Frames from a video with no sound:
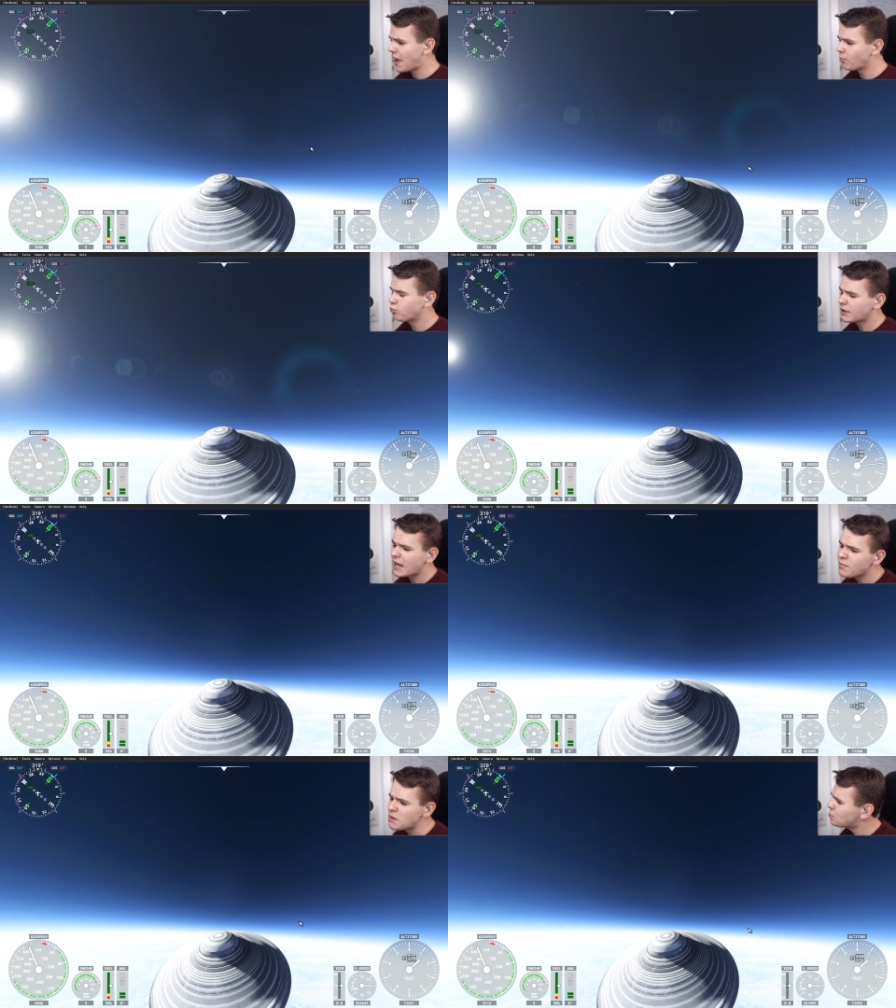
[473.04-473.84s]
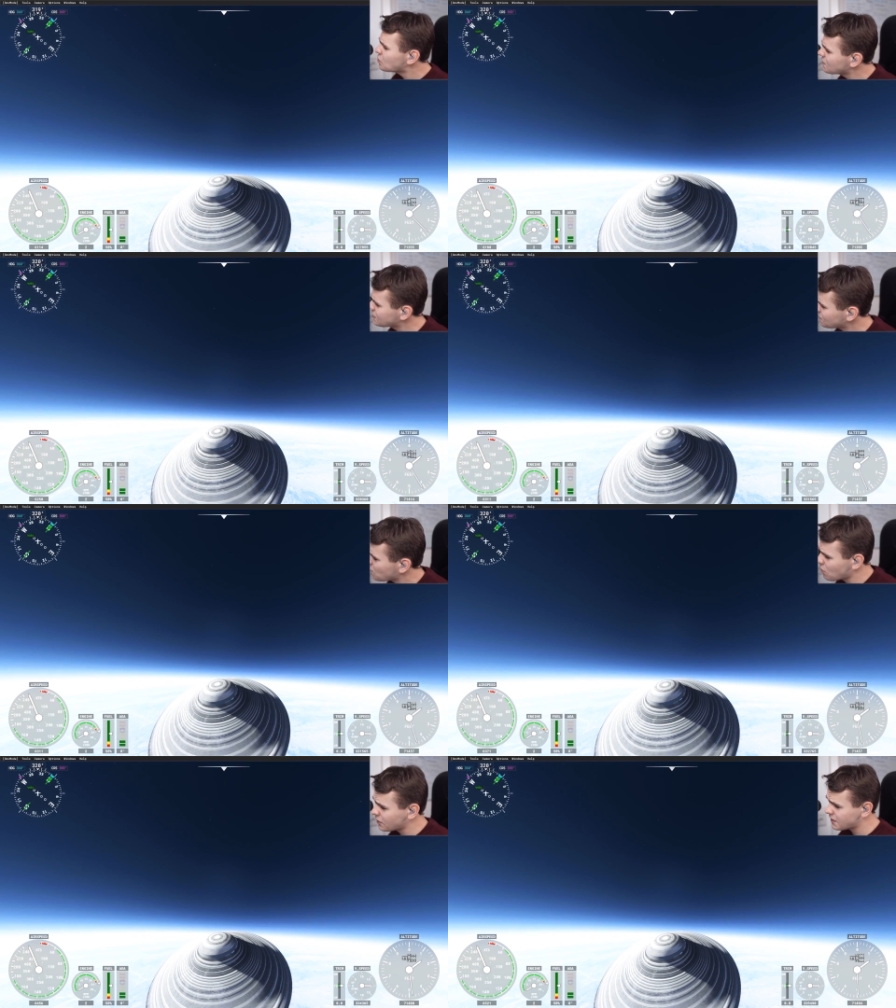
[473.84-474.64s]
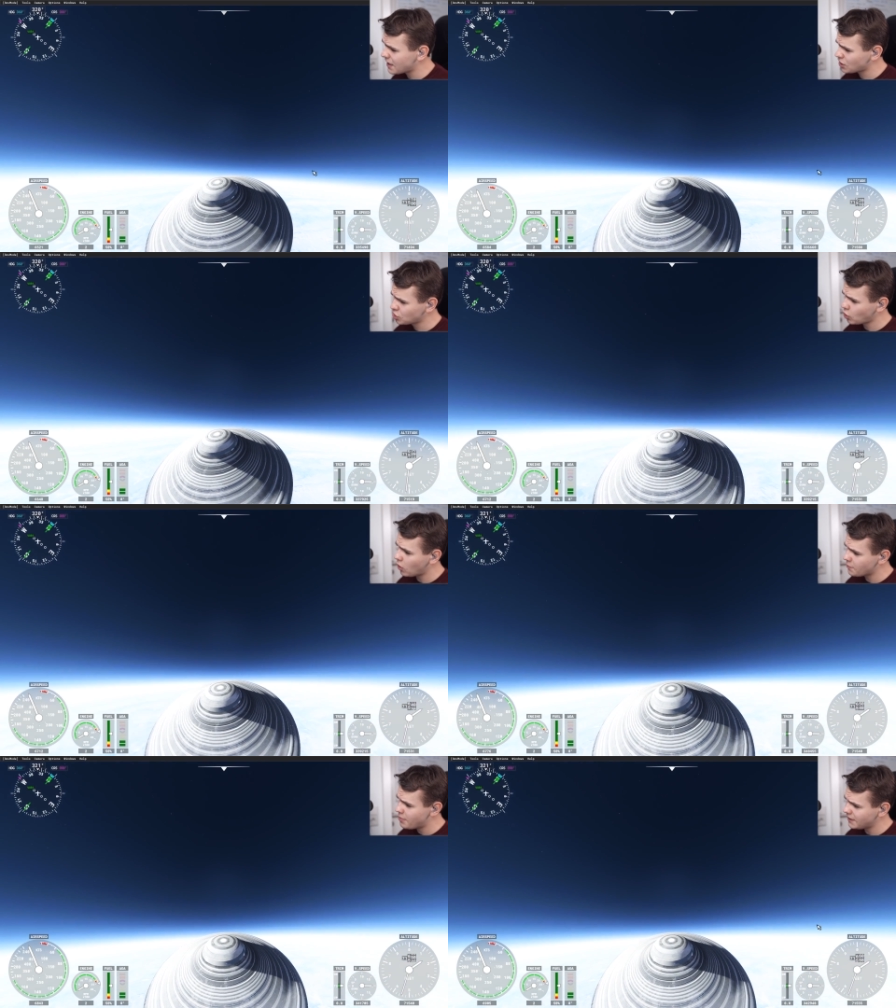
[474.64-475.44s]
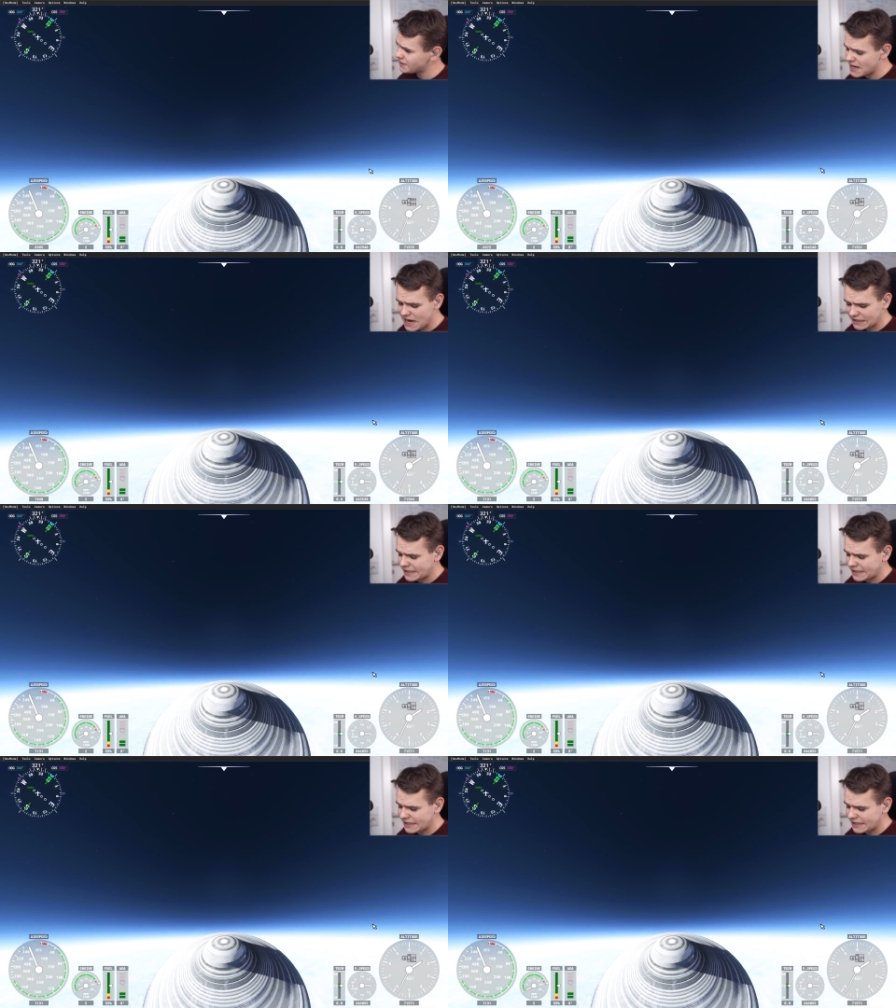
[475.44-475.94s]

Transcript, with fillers: Uh, what can be improved is, of course, the controllability, because